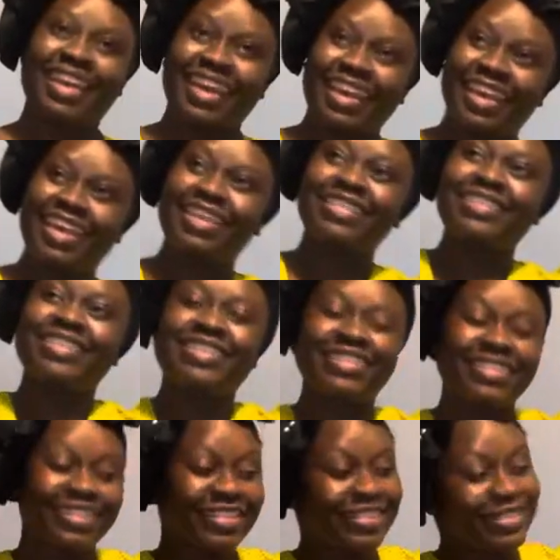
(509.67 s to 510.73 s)
Eilojogbobo, Eilano, Eilonio, Eilola,
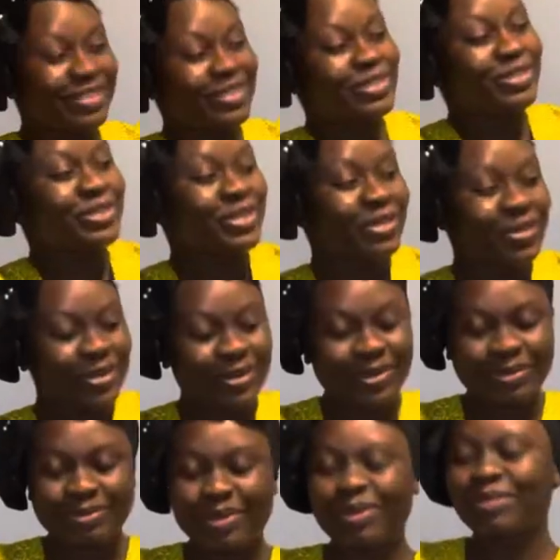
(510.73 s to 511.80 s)

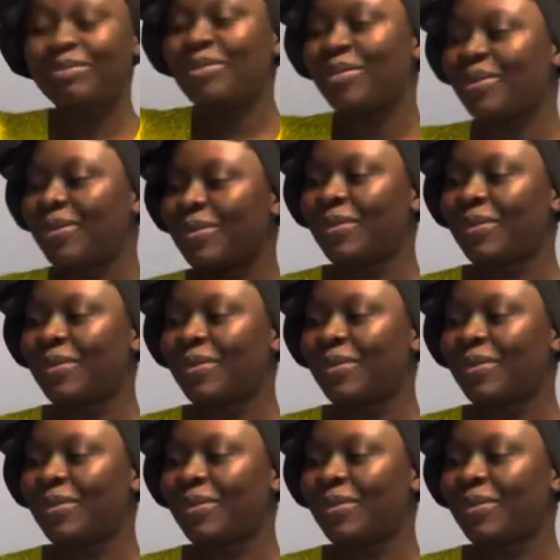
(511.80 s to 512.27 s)
Eilojogbobo,